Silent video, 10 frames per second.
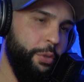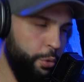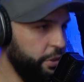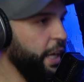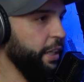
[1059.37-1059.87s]

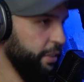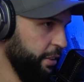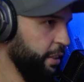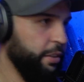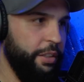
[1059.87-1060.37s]
Whose Line?
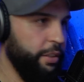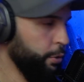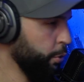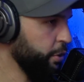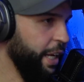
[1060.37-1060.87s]

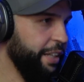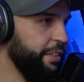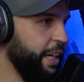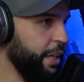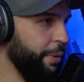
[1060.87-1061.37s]
Whose Line is
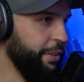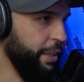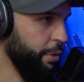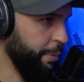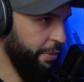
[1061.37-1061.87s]
in any way is
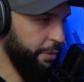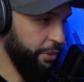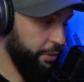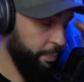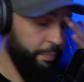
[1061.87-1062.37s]
like one of my favorite
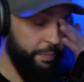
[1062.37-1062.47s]
shows.